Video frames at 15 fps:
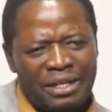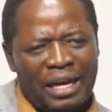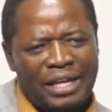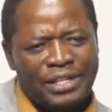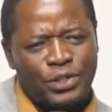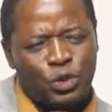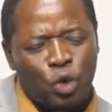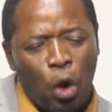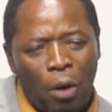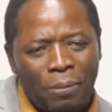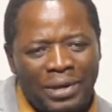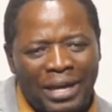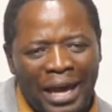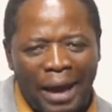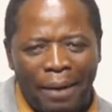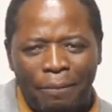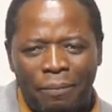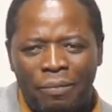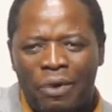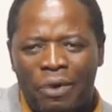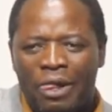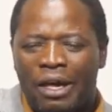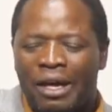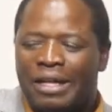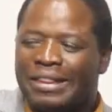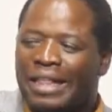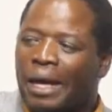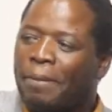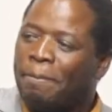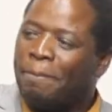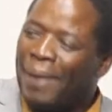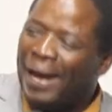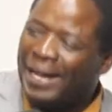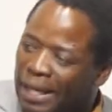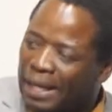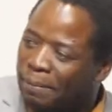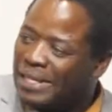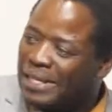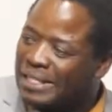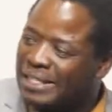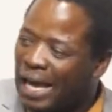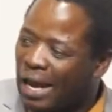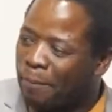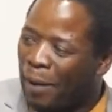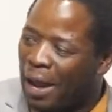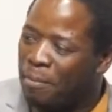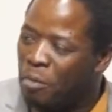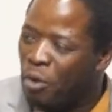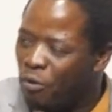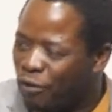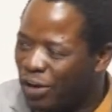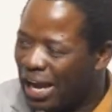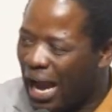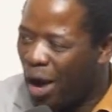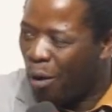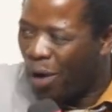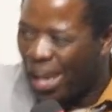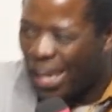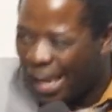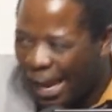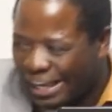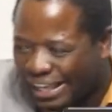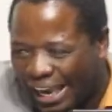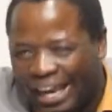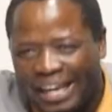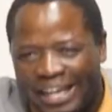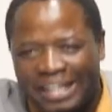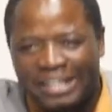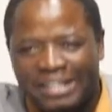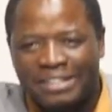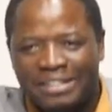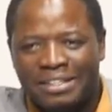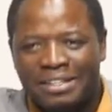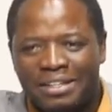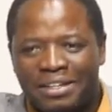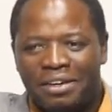A storm came, they made a mistake by moving away again